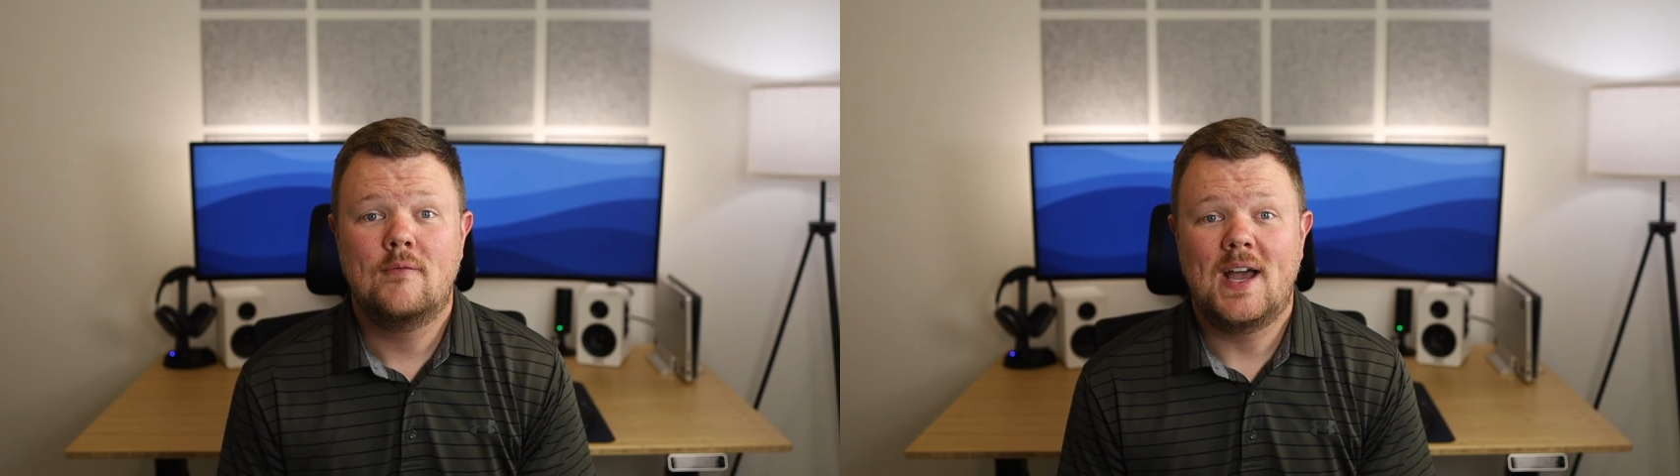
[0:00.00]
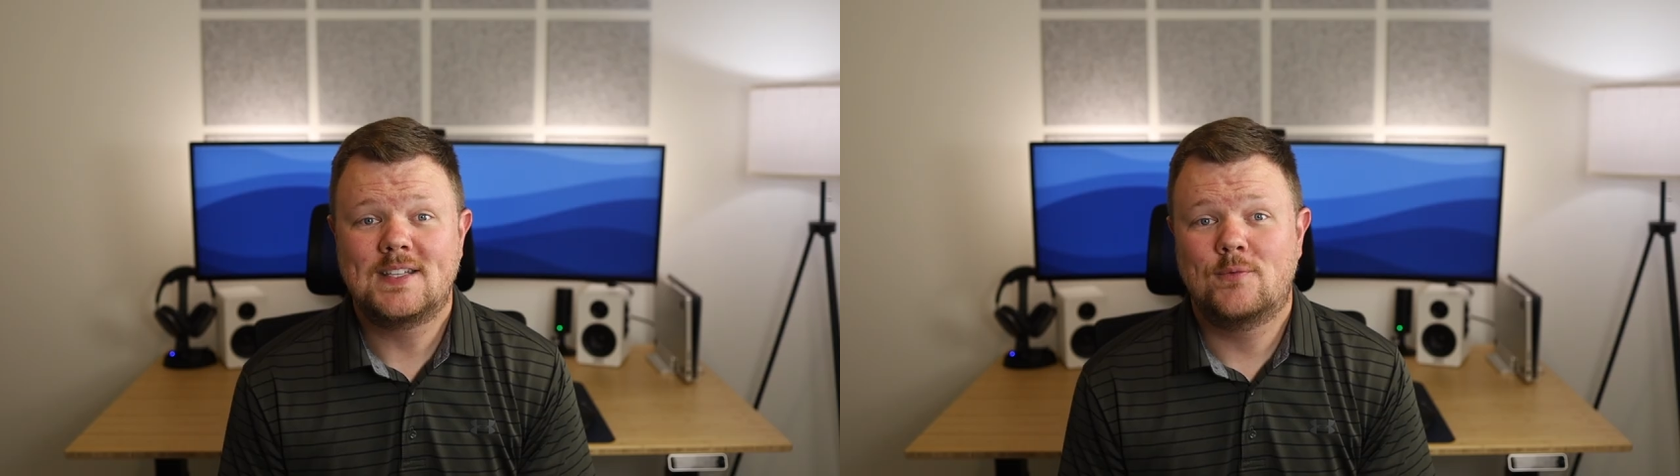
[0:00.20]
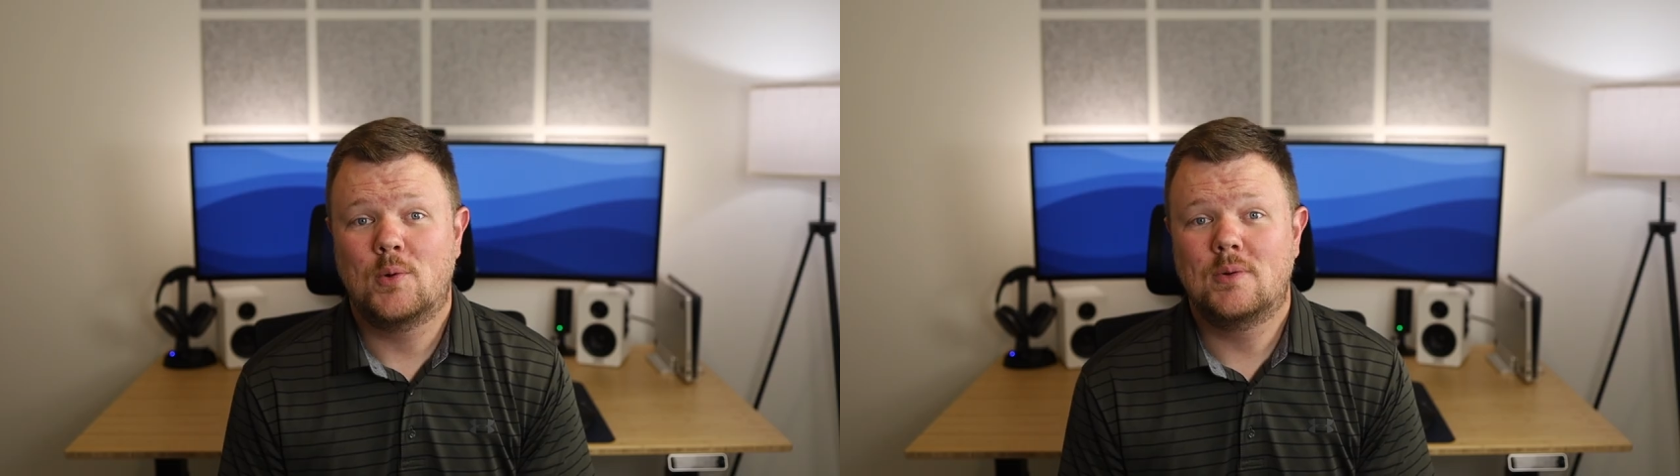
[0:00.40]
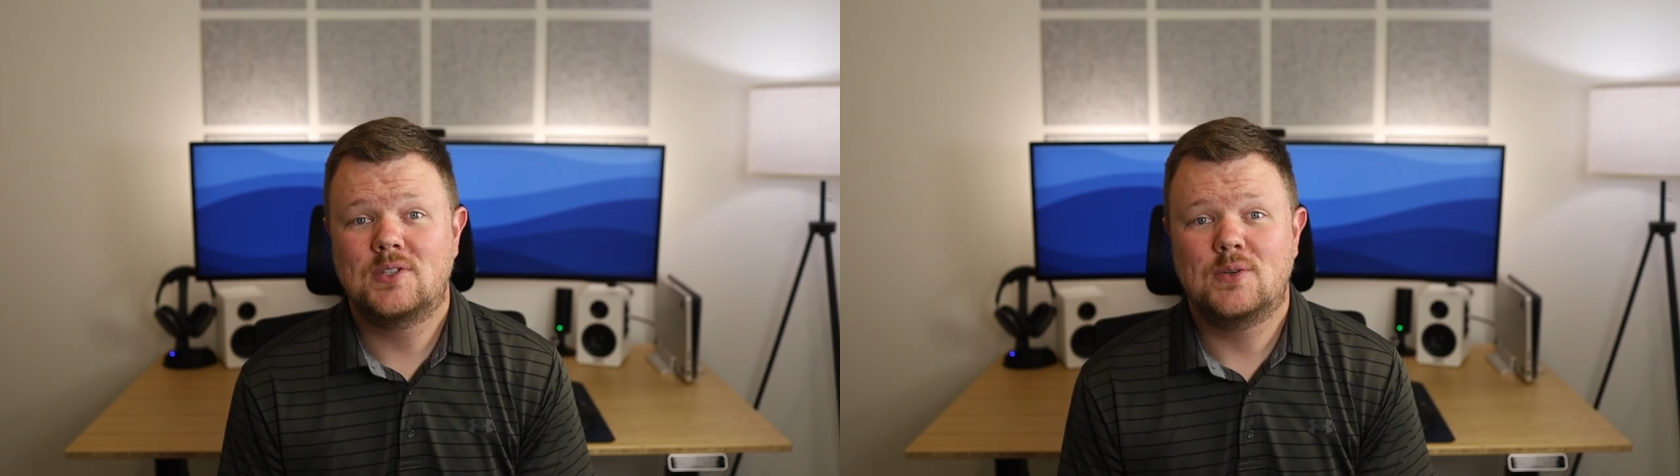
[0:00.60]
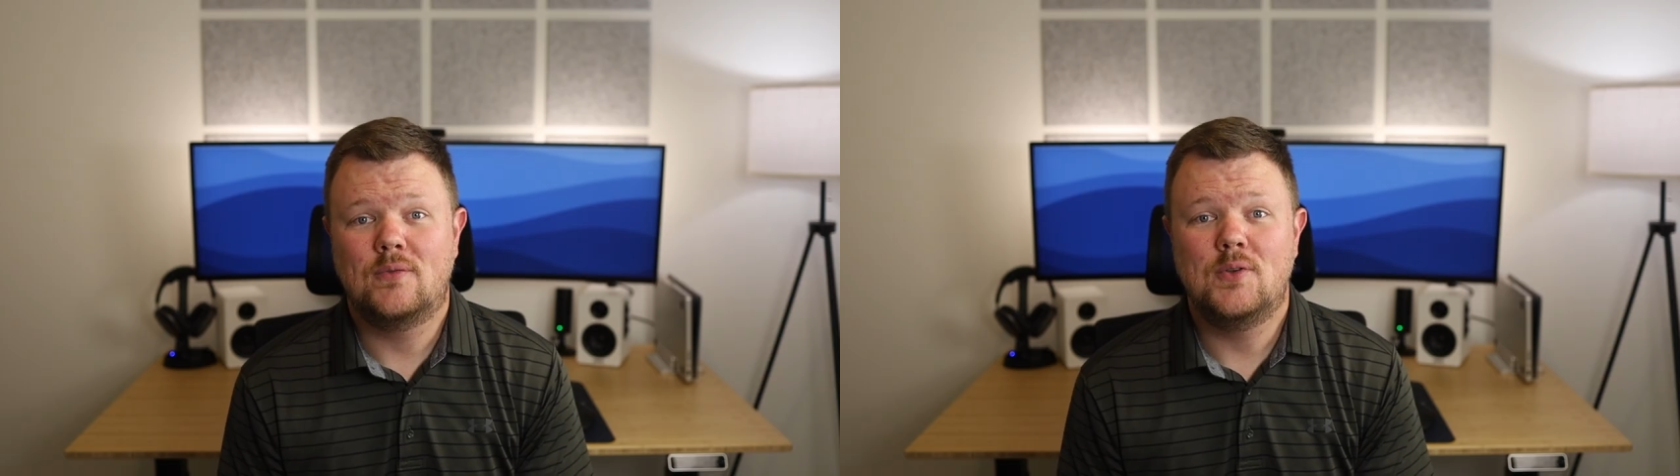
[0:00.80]
Fast forward
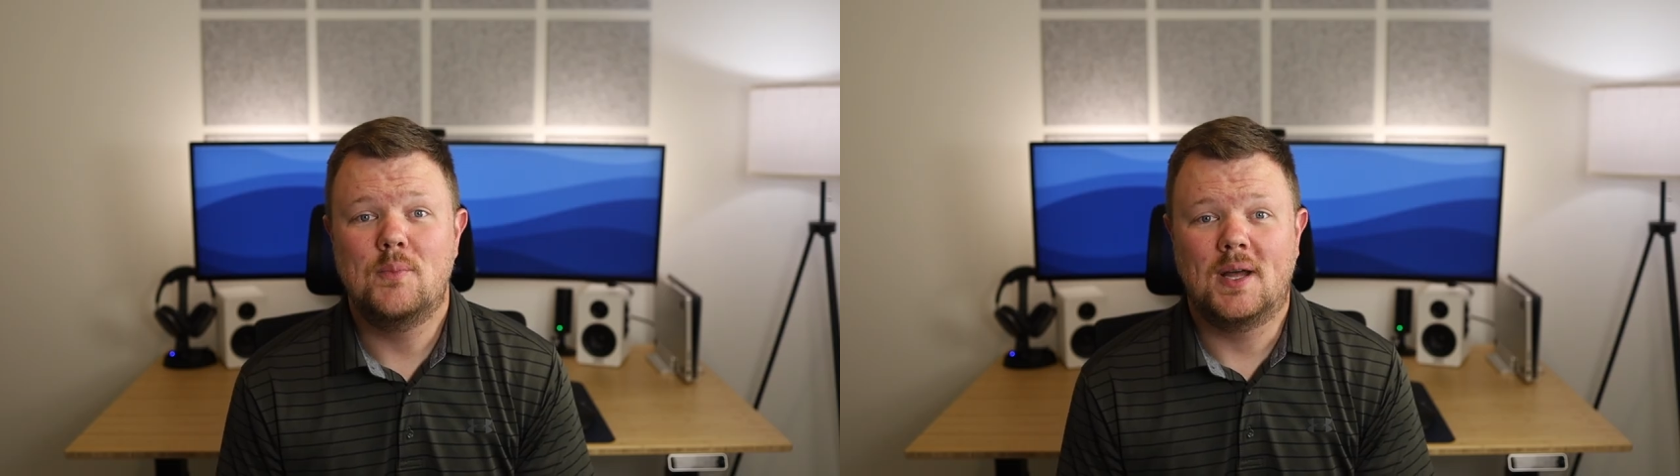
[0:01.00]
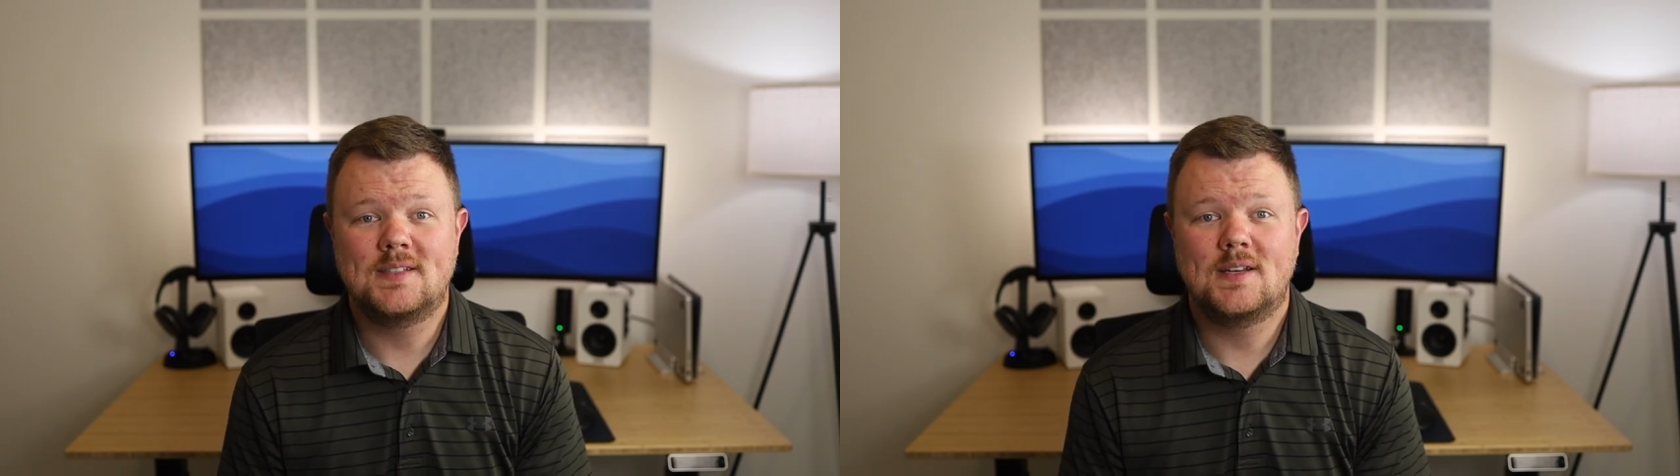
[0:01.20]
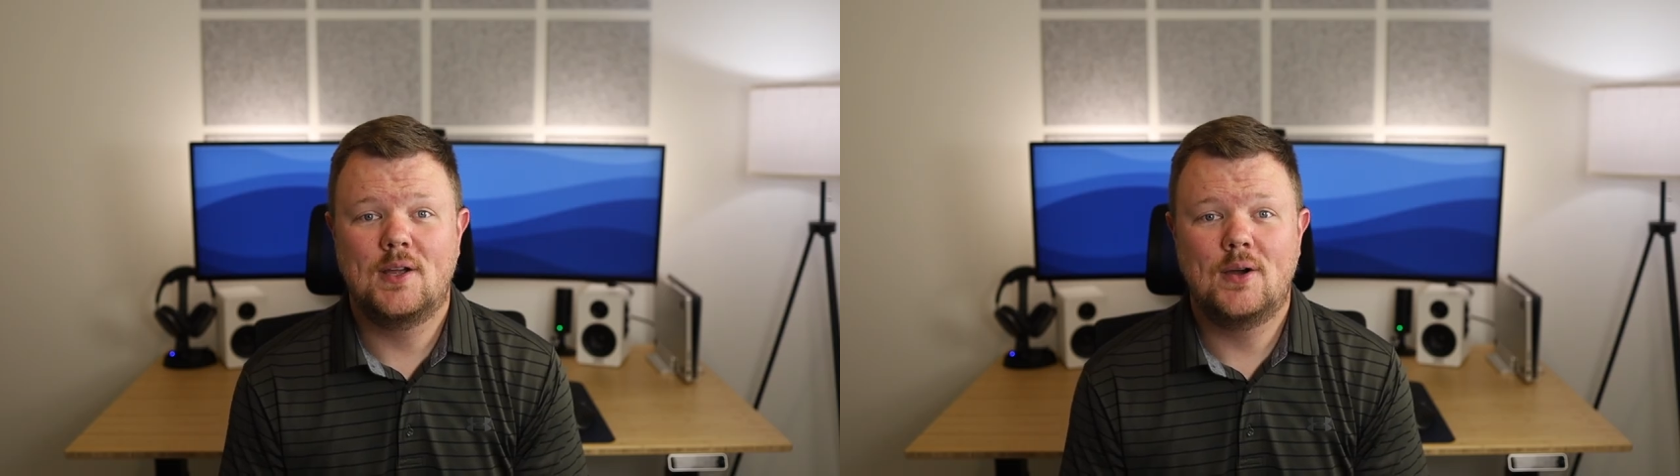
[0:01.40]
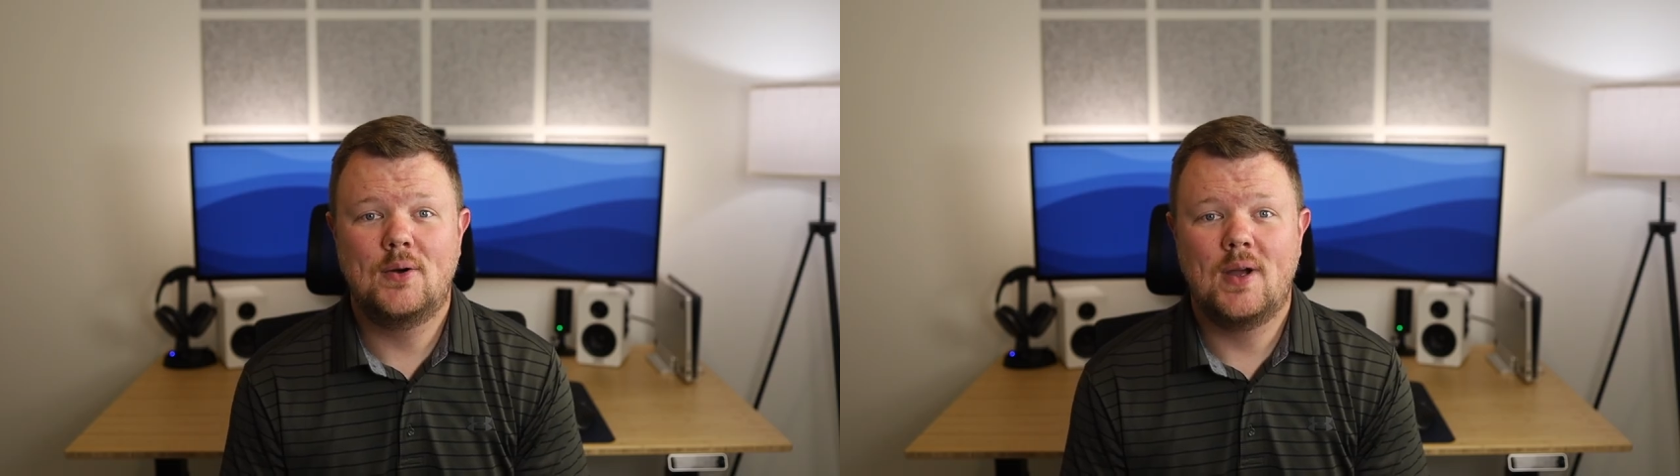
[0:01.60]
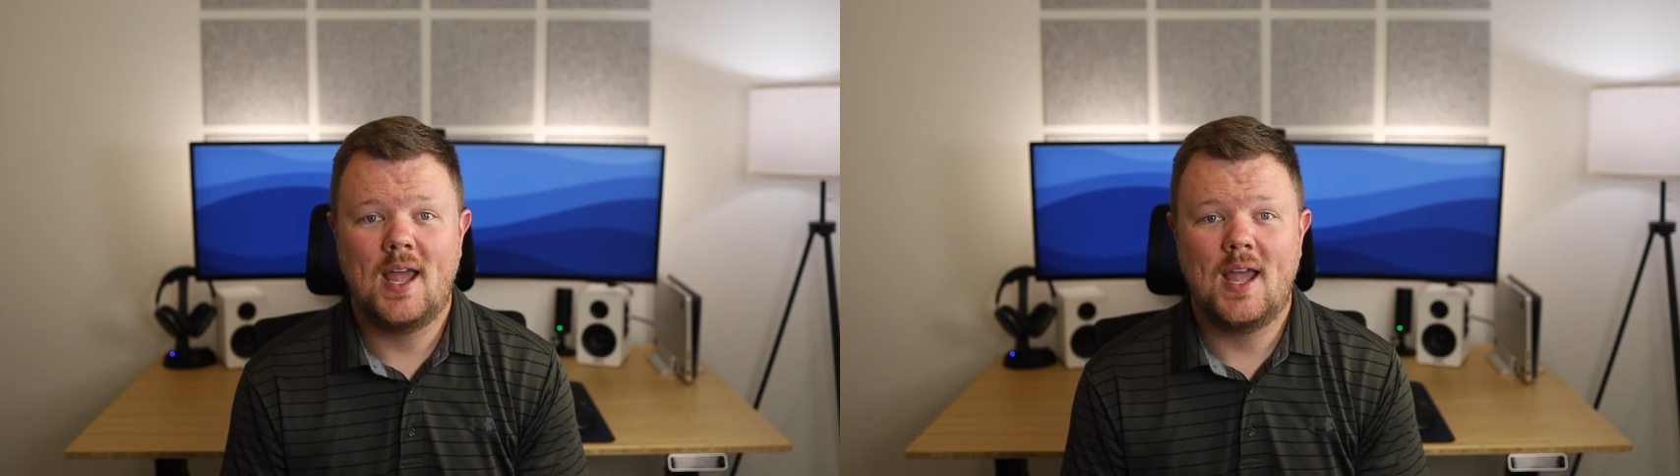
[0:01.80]
to a few months ago,